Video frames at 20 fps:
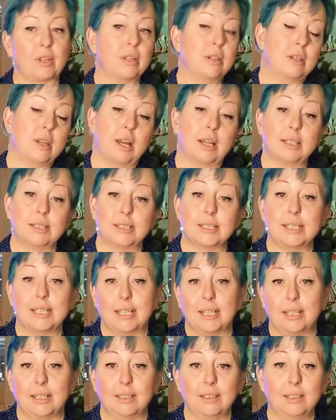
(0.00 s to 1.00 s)

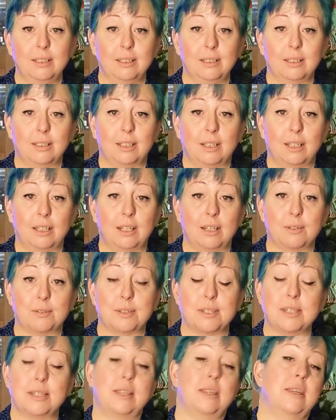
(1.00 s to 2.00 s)
19, and I
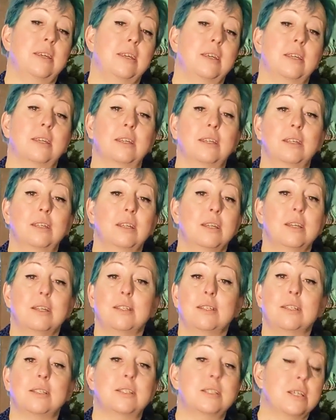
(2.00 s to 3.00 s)
was seeking
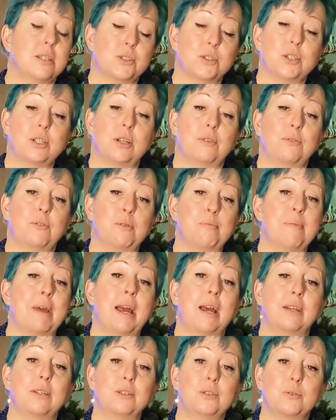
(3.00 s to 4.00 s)
the attention of a
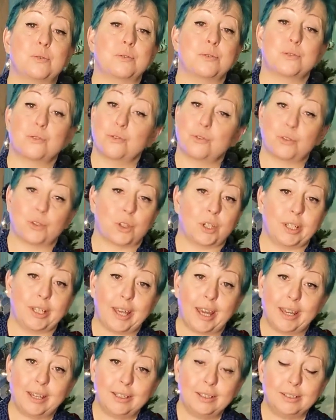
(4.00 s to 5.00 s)
man who was
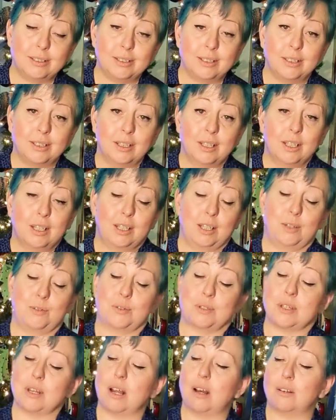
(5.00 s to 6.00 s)
38. He
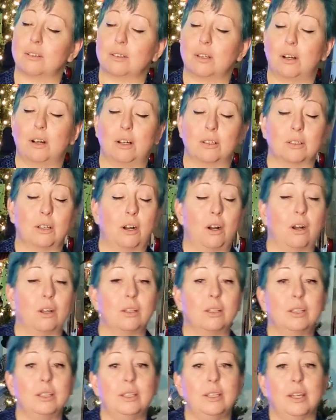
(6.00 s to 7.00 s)
was an
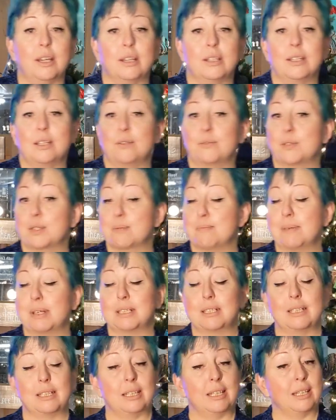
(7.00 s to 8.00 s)
alcoholic, and he was
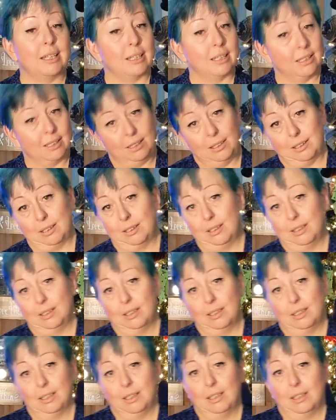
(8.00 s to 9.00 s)
mentally ill.
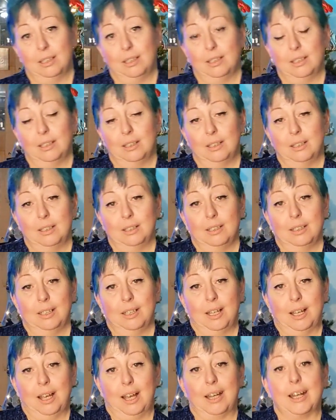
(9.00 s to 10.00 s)

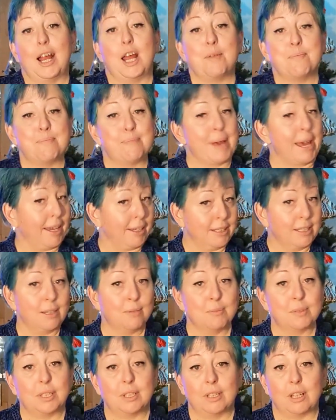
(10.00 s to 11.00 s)
And I begged
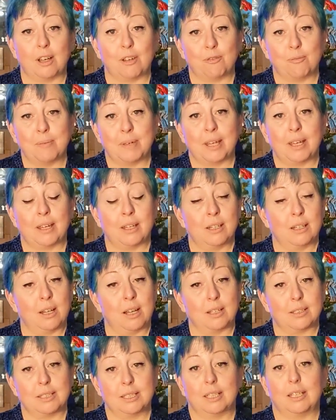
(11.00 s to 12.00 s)
him to love me and
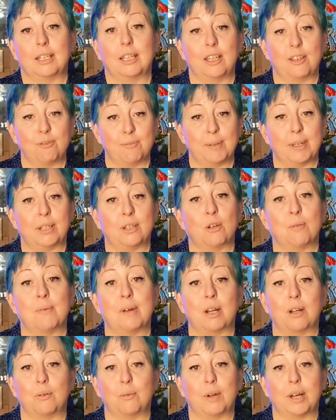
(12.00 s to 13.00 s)
not to leave me, no
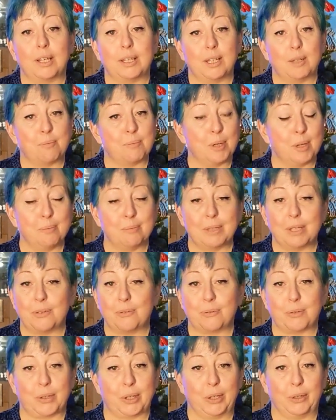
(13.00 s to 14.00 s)
matter what he put me
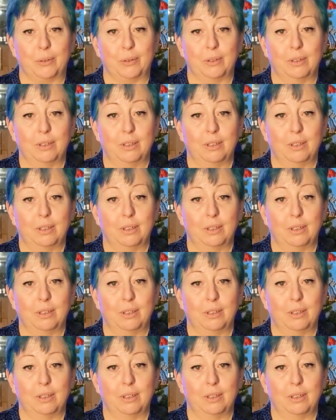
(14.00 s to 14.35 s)
through.